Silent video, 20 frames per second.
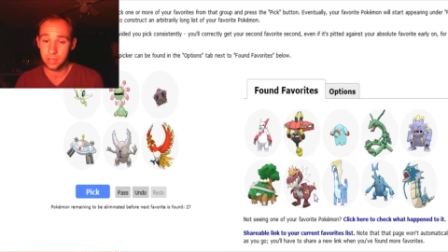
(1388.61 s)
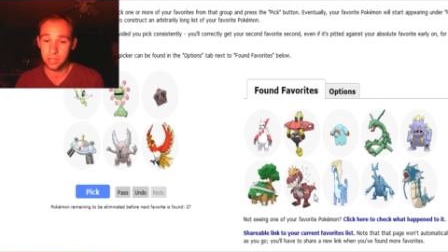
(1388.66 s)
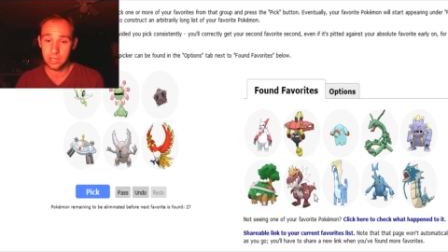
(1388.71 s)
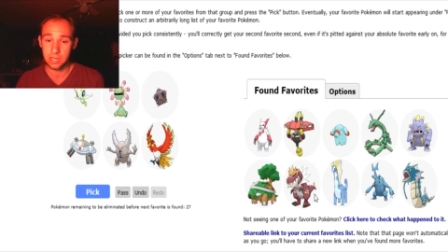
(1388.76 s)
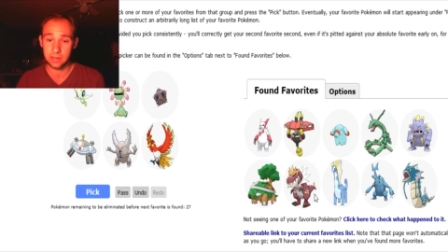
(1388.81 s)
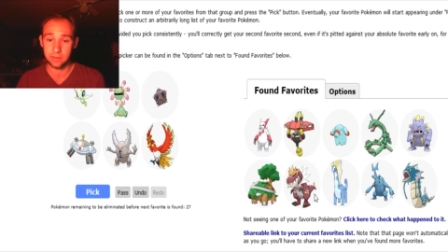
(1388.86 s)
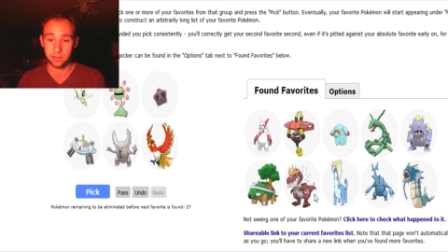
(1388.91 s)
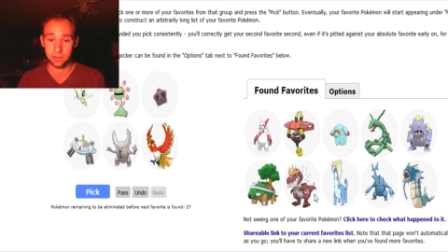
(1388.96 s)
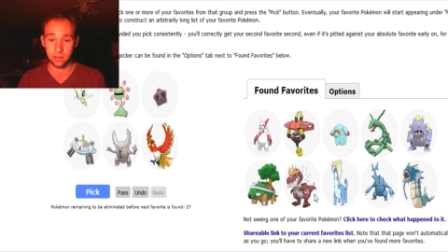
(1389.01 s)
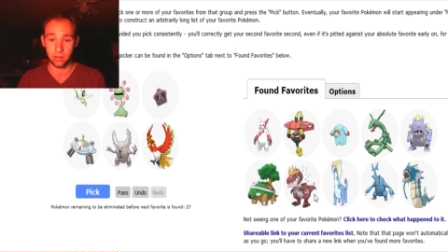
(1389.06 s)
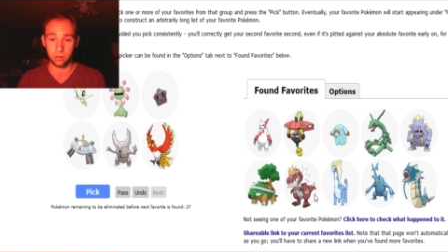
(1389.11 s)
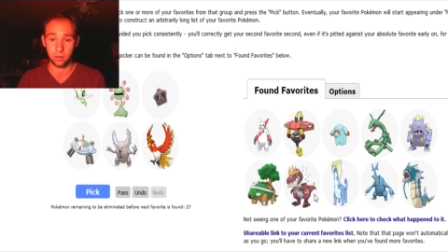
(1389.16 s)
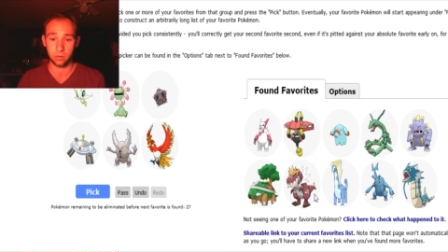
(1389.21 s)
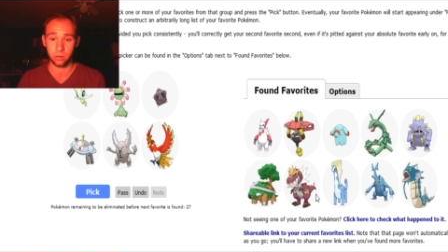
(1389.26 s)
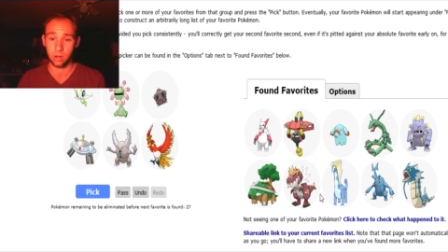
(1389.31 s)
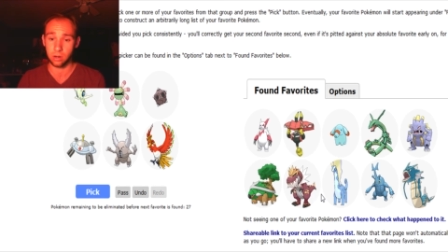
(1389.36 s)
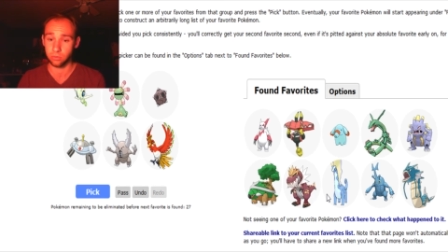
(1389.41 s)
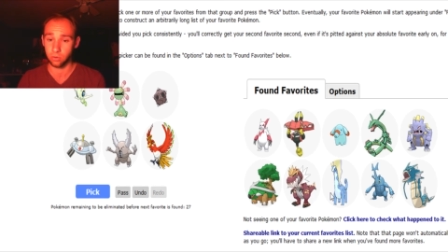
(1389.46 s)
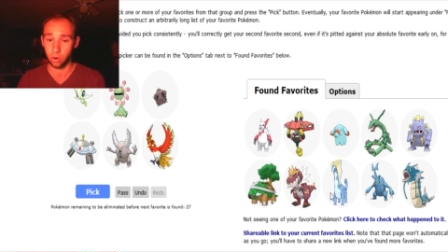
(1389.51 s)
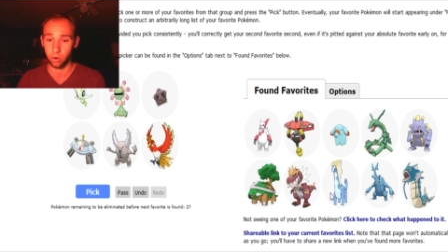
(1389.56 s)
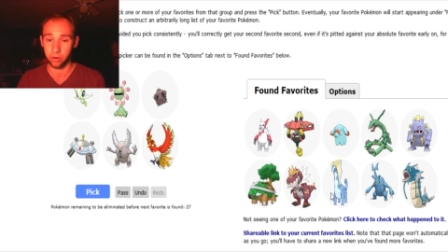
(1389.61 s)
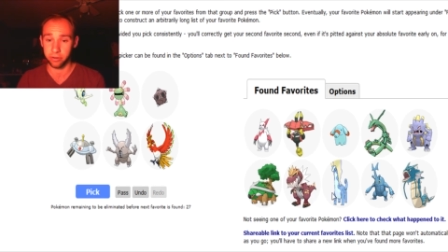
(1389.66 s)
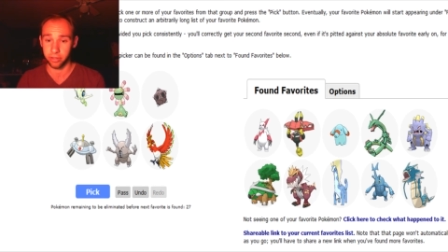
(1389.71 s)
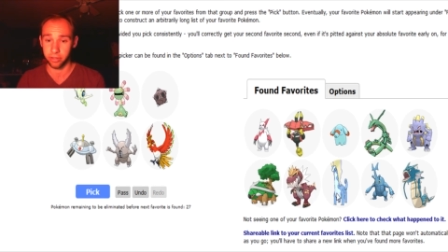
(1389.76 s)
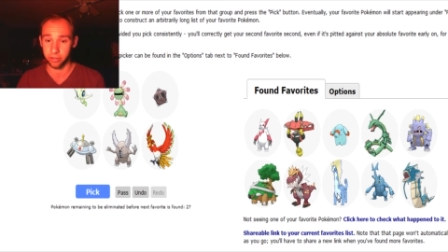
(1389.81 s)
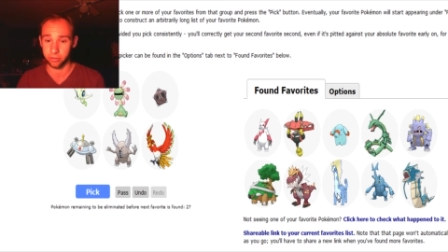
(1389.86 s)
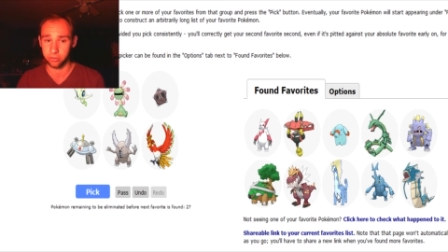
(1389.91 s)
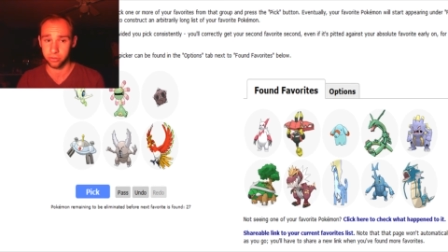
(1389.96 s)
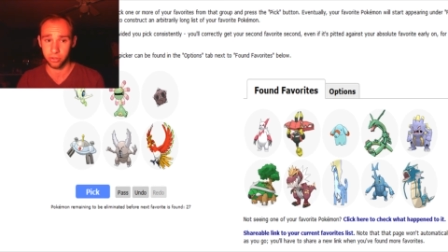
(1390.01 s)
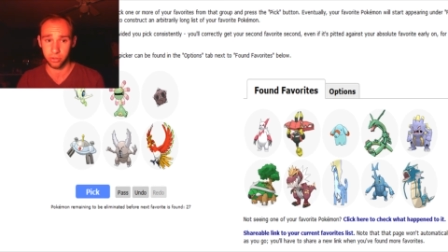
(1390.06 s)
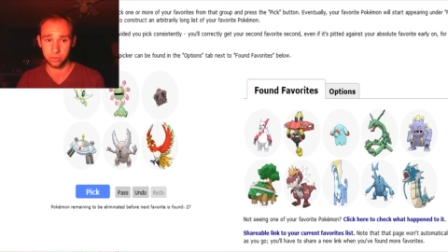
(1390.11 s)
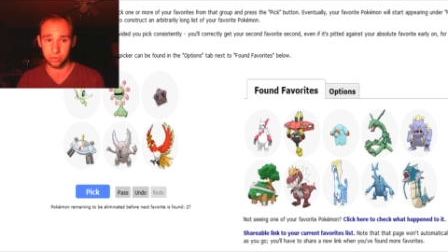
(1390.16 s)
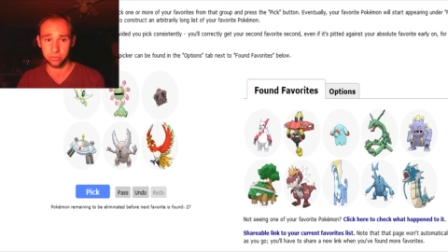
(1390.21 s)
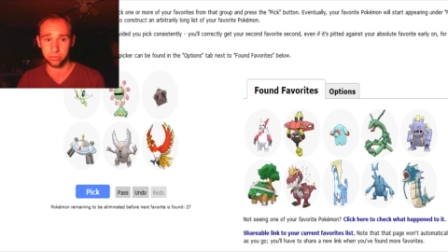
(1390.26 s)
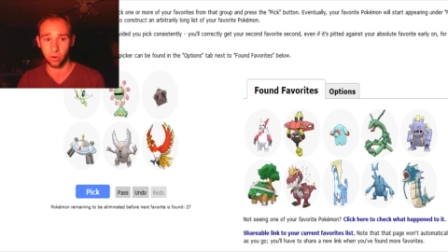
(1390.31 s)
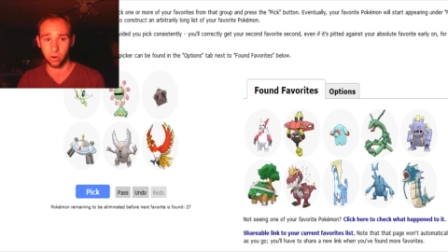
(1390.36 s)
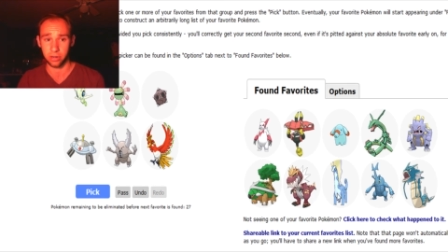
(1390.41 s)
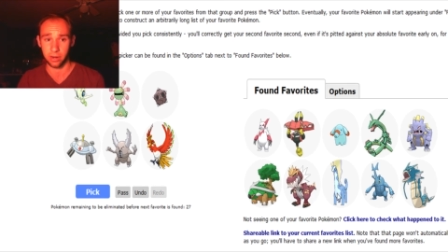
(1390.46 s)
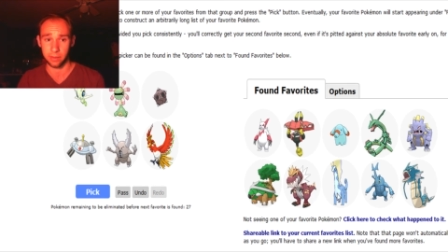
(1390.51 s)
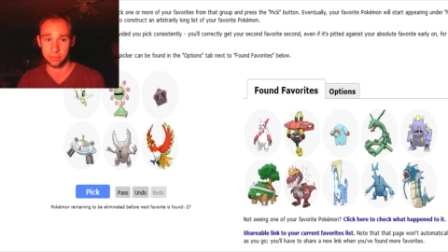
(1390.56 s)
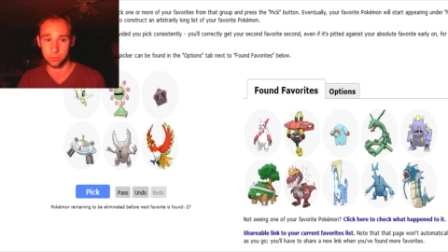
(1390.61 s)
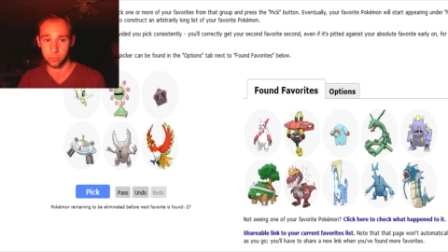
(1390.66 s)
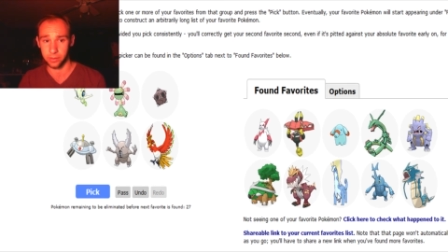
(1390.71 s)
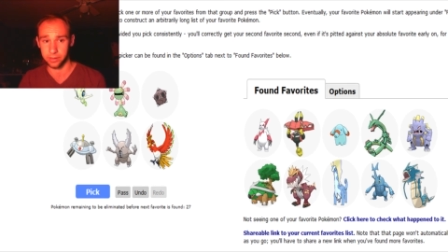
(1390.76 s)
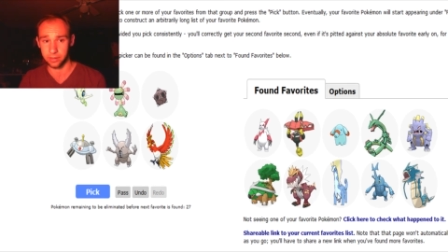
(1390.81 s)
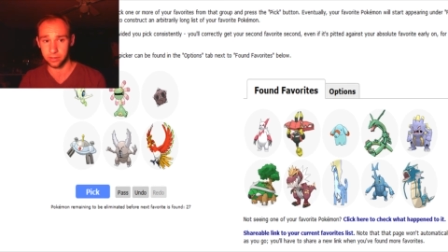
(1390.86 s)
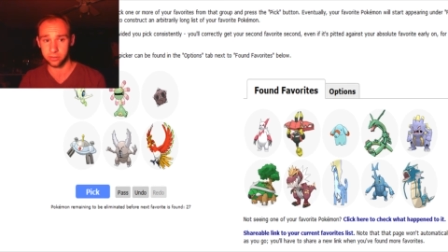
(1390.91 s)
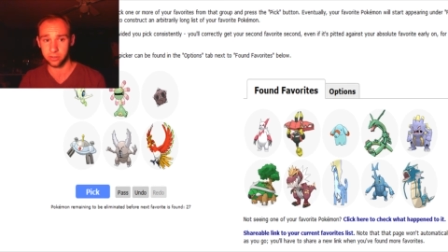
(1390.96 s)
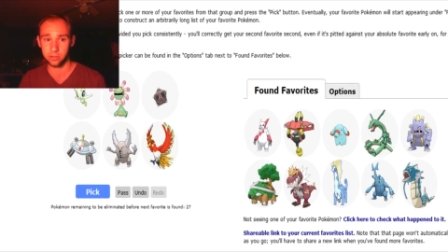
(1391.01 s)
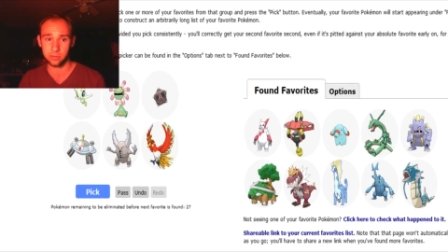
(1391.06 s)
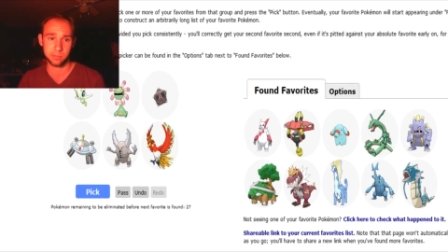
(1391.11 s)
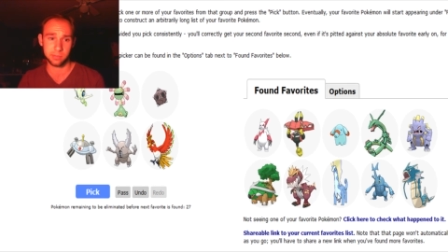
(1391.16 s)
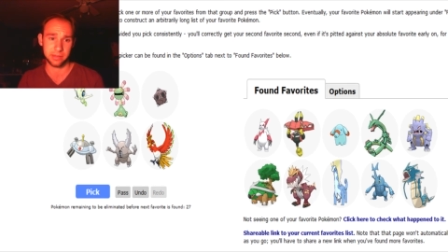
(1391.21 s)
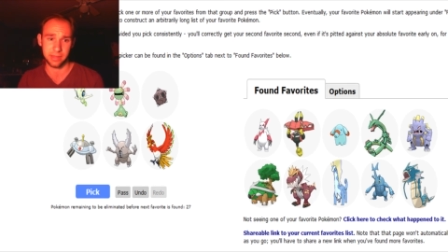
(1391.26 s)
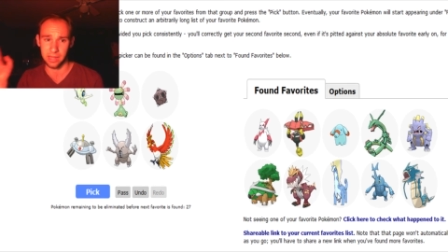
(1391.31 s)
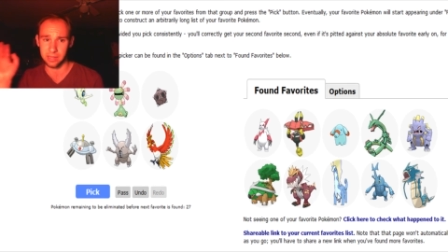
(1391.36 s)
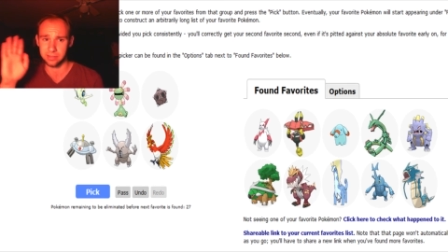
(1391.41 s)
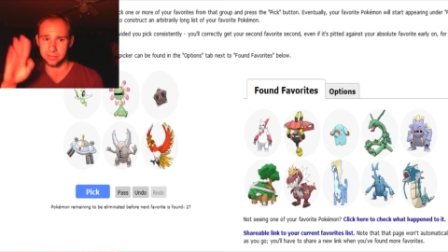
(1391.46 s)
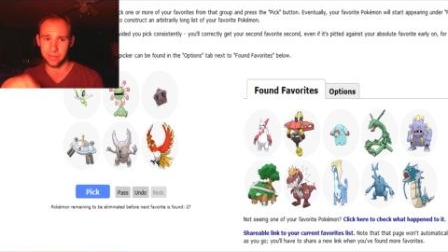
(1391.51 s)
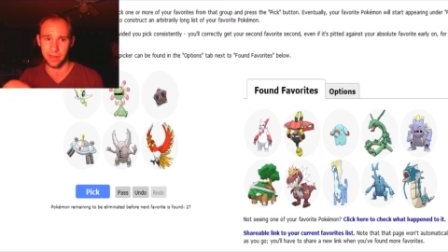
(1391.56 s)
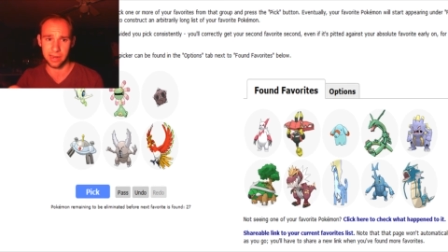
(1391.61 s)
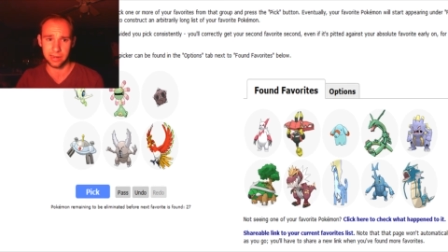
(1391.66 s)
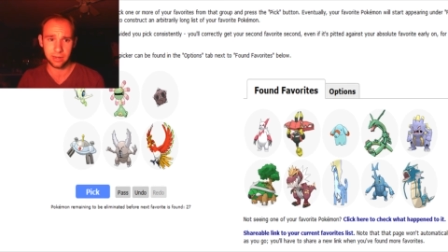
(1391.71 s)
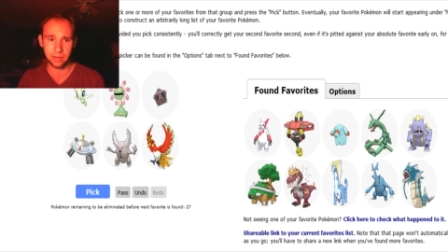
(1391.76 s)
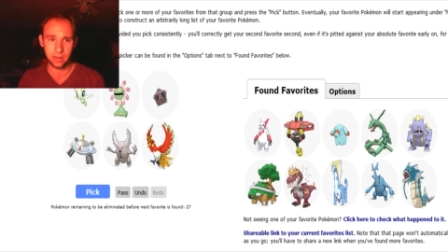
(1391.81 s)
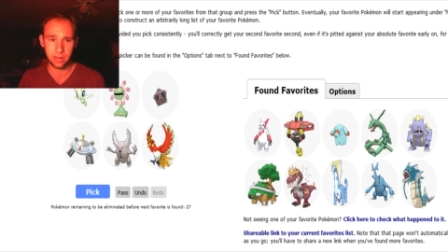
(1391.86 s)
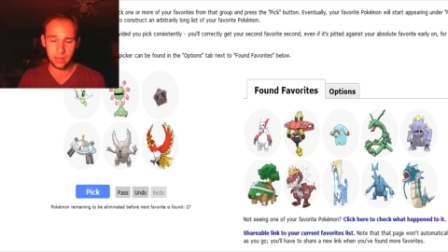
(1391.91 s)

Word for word: even though Aurorus has two four times weaknesses, but that's fine.